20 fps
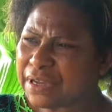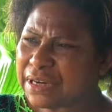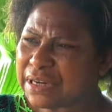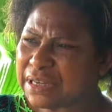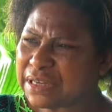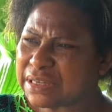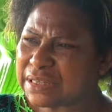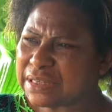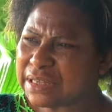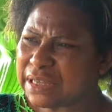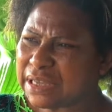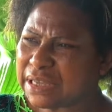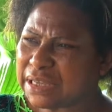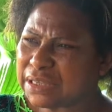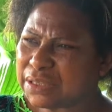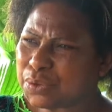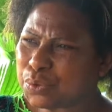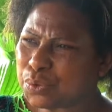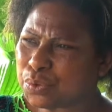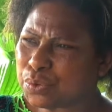funders,
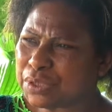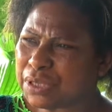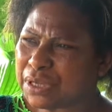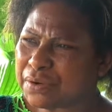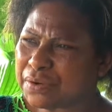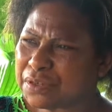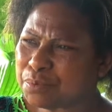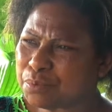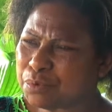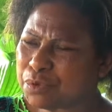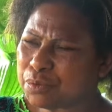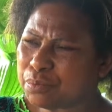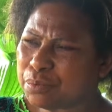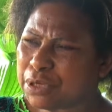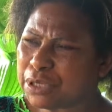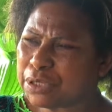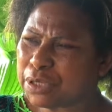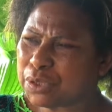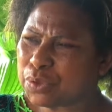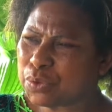they took the
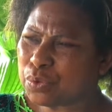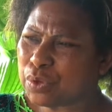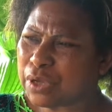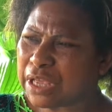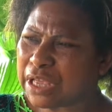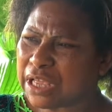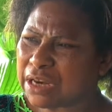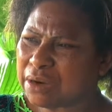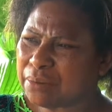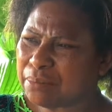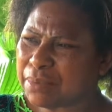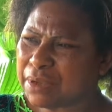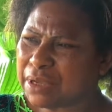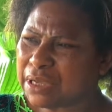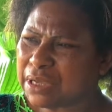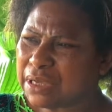responsibility to help,